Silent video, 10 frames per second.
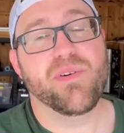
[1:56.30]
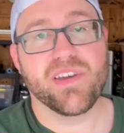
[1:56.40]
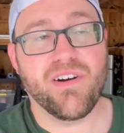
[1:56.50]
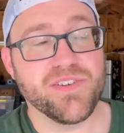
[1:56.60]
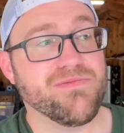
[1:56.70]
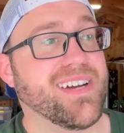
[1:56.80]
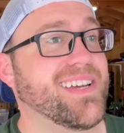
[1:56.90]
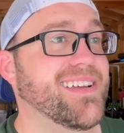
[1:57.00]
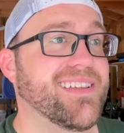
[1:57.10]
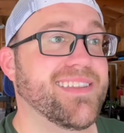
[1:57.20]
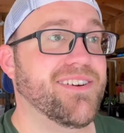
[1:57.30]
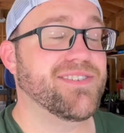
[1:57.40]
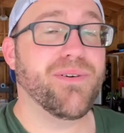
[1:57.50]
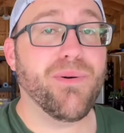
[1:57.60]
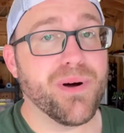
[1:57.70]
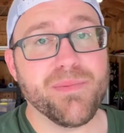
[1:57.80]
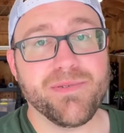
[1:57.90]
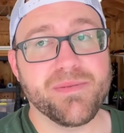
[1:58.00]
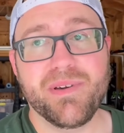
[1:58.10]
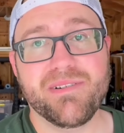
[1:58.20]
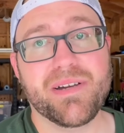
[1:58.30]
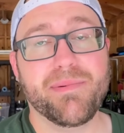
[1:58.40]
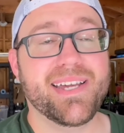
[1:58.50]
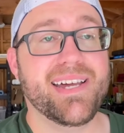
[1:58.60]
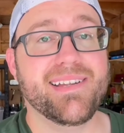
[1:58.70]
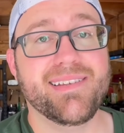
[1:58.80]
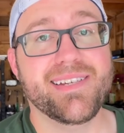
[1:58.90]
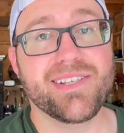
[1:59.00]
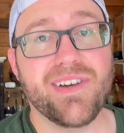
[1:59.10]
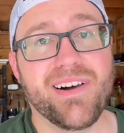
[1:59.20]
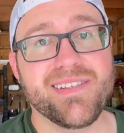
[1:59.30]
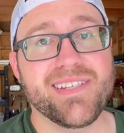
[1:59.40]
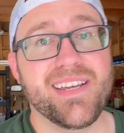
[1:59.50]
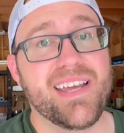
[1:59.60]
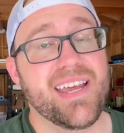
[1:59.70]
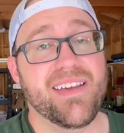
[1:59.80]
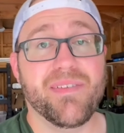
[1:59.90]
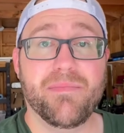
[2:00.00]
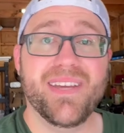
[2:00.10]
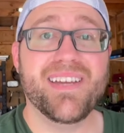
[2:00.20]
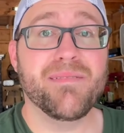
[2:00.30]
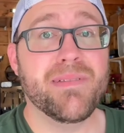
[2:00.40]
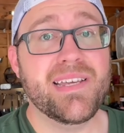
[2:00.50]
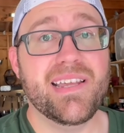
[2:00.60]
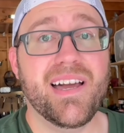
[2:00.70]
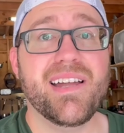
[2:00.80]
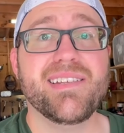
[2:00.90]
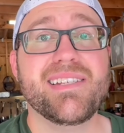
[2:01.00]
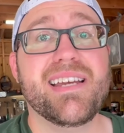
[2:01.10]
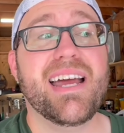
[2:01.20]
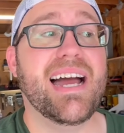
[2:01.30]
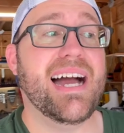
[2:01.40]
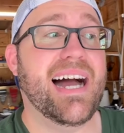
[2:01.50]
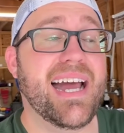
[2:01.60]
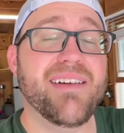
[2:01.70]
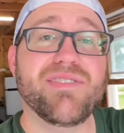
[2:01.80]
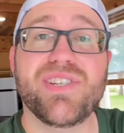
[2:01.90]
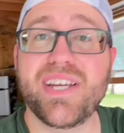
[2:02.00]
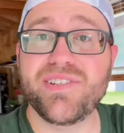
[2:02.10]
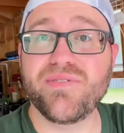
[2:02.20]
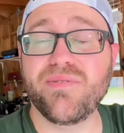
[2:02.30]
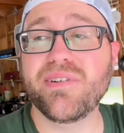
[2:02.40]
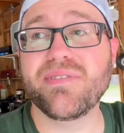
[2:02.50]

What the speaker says: the car's running, there's a horrible smell coming out of the exhaust. If I'm being completely honest, I haven't changed the oil